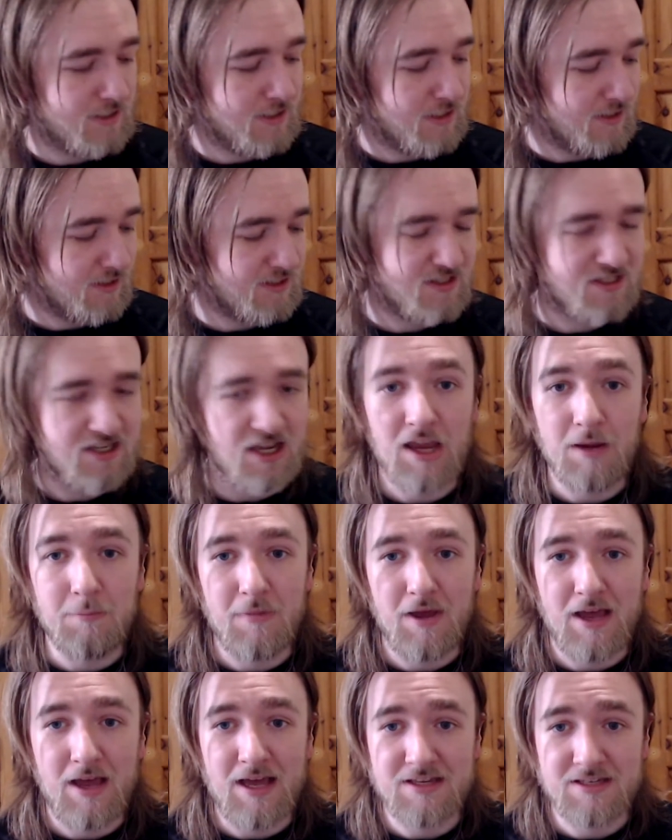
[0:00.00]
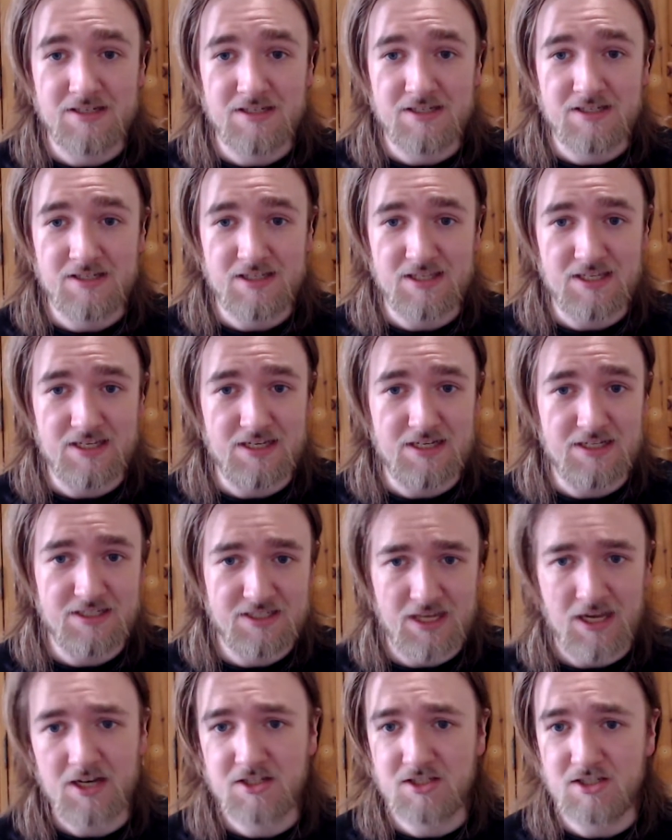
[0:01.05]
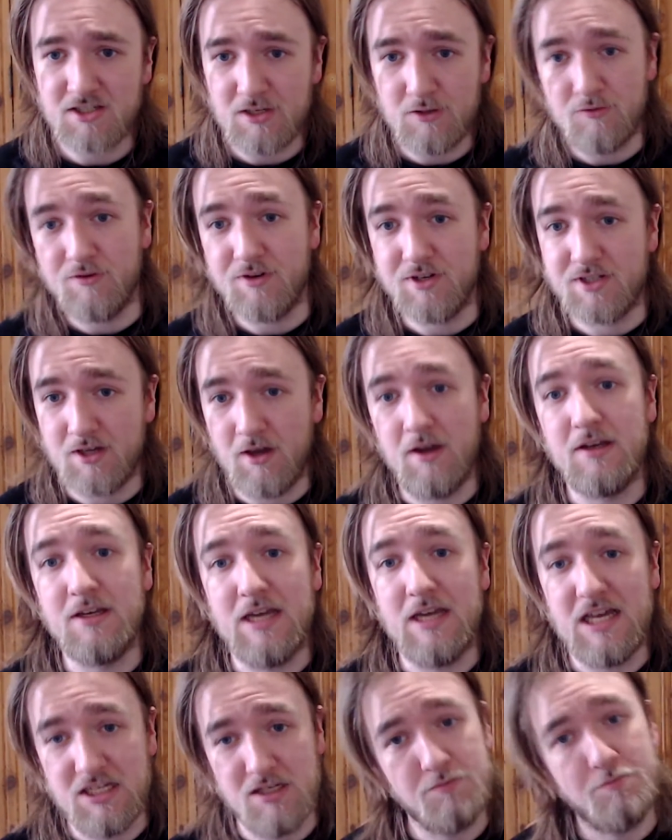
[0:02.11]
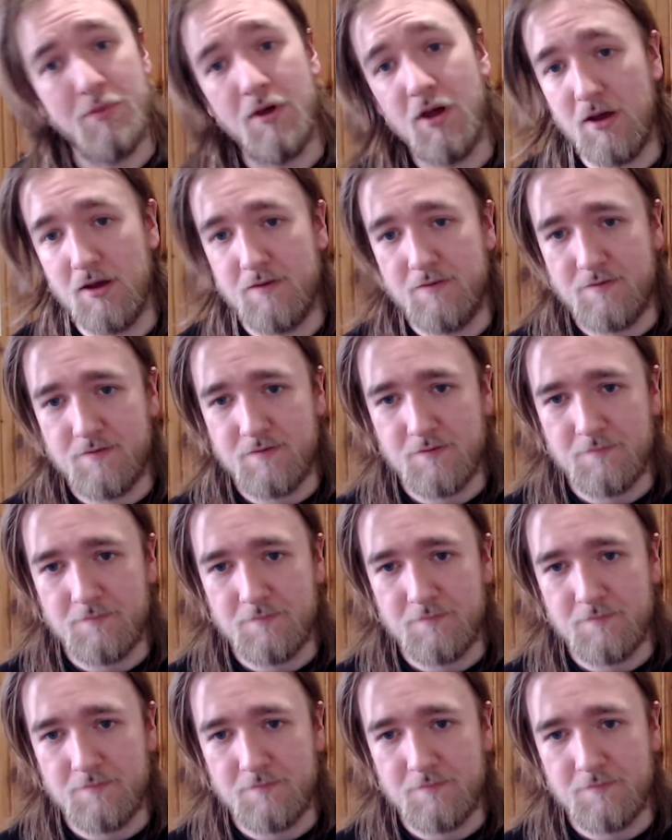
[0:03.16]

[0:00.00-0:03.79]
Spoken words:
the same as the sex that you were assigned at birth.